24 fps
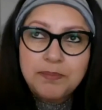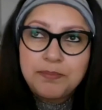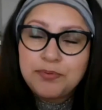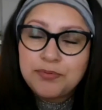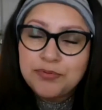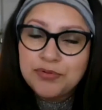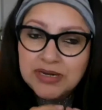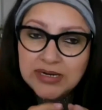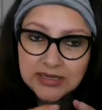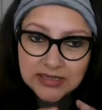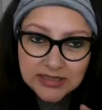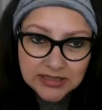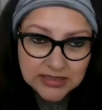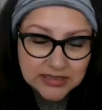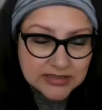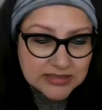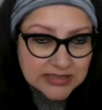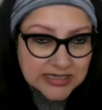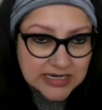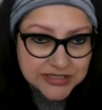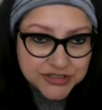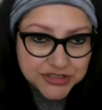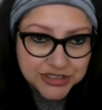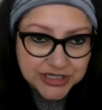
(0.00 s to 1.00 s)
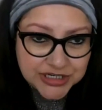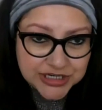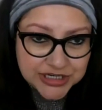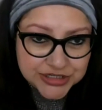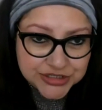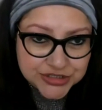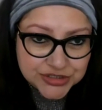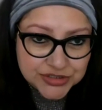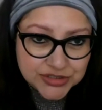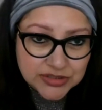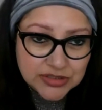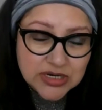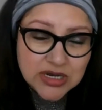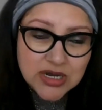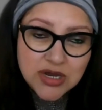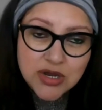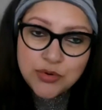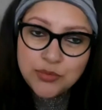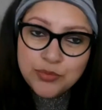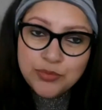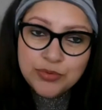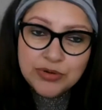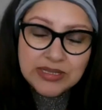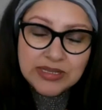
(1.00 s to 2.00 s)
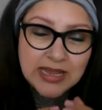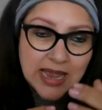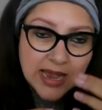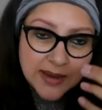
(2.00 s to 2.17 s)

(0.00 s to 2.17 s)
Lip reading: brilliant education with